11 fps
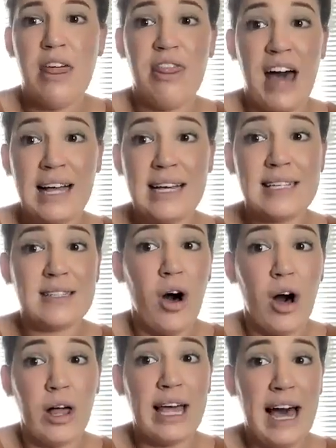That is
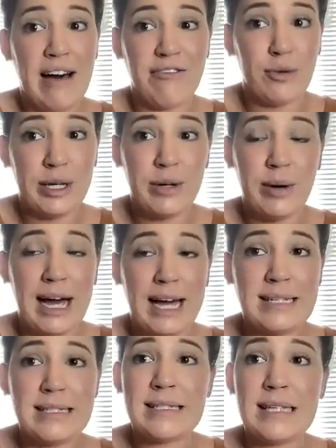all I have for you
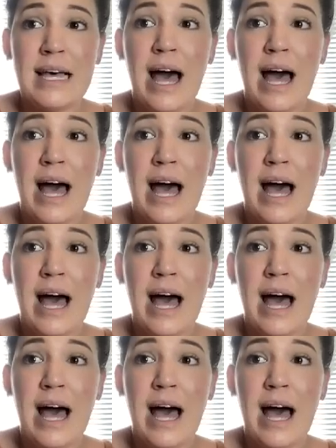guys.